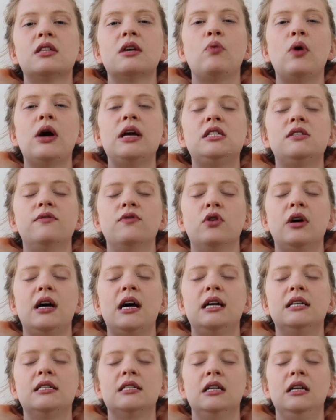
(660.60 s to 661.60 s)
the weight of your
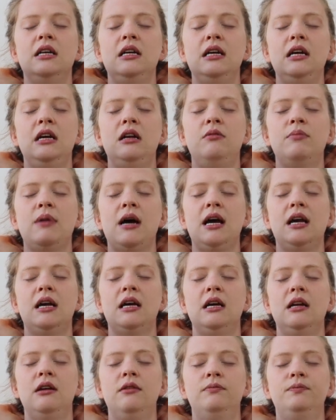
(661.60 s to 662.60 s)
head to lean back
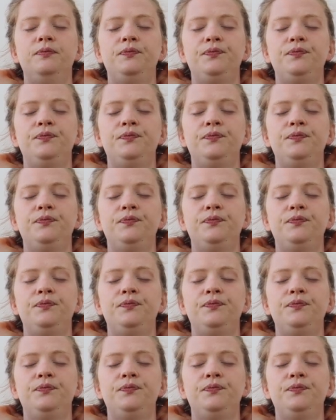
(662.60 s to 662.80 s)
in.